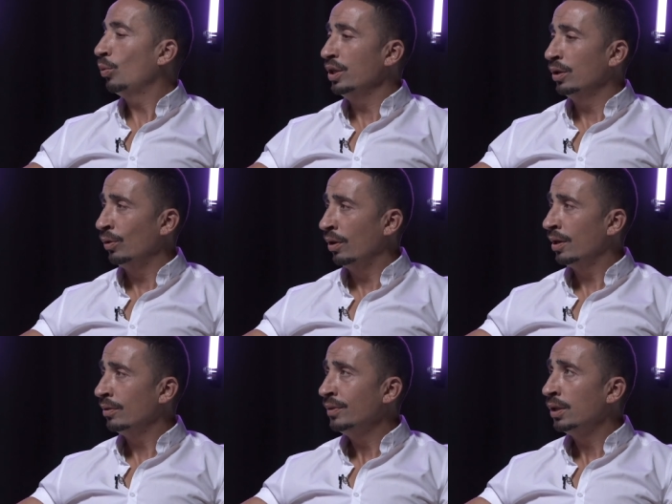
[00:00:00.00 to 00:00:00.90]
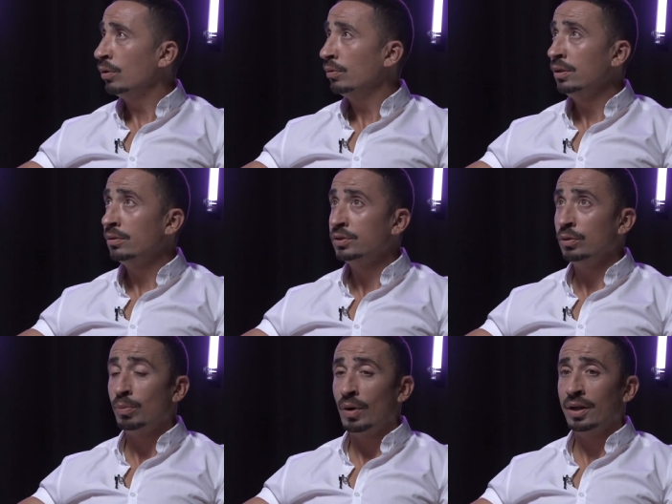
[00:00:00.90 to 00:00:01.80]
When you go to, you know,
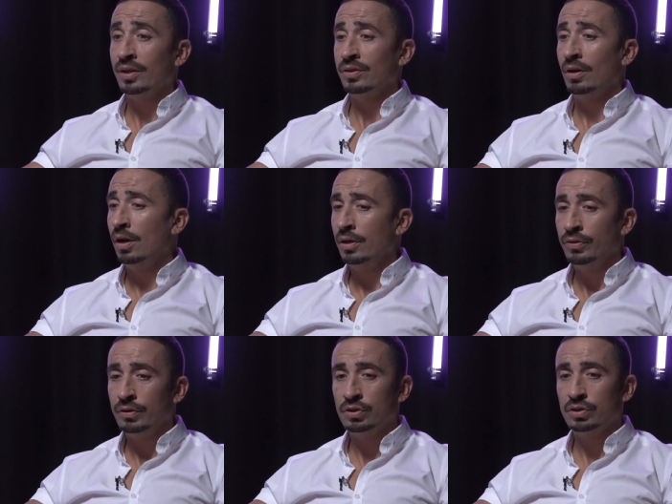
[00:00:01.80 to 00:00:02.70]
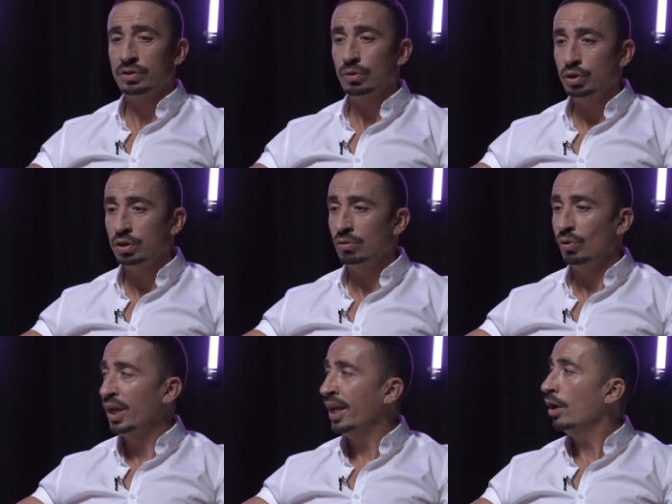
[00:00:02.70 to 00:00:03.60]
supermarkets in Ireland, there's just such an
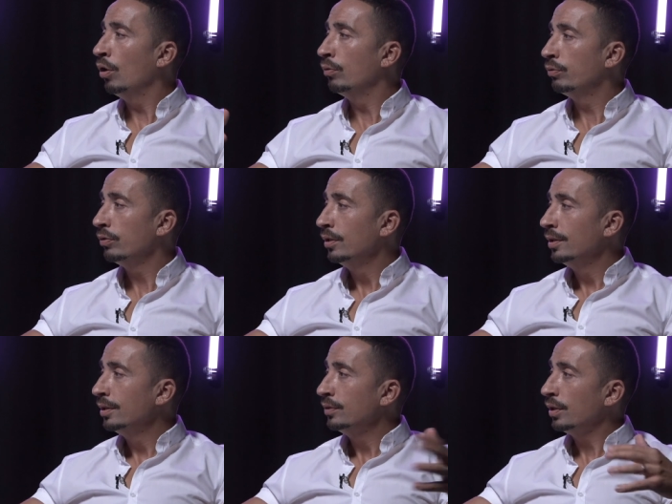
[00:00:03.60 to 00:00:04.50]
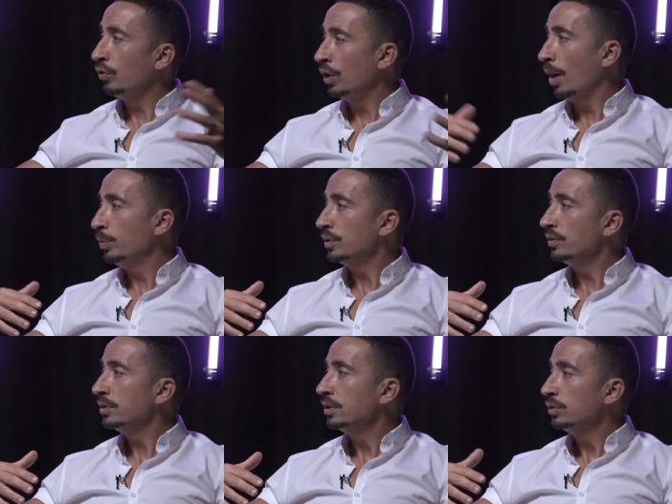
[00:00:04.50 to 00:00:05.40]
array of different
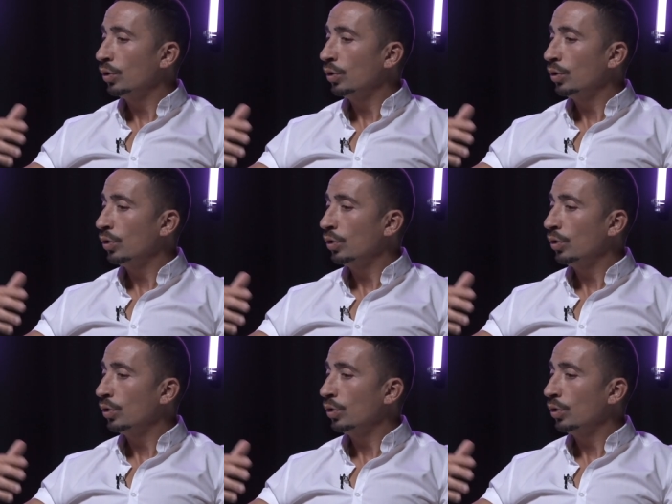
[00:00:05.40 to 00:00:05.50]
options.